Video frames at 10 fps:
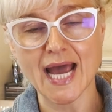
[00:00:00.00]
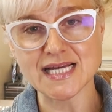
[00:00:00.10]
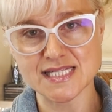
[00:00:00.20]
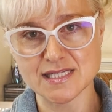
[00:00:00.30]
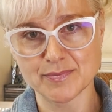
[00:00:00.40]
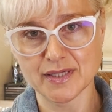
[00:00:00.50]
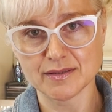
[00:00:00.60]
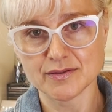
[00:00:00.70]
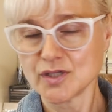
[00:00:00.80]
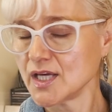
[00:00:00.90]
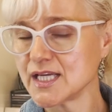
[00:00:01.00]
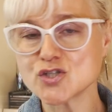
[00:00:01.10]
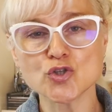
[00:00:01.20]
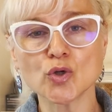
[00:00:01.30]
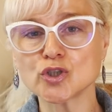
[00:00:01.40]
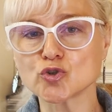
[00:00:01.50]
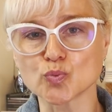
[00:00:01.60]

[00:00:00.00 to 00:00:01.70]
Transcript: estimate. It's not